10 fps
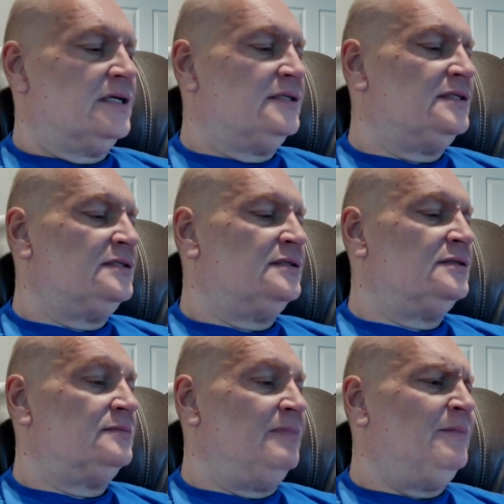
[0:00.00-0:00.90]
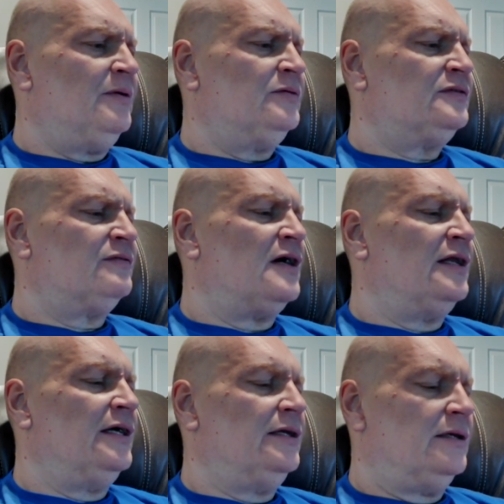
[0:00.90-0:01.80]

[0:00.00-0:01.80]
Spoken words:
guess maybe it was Friday.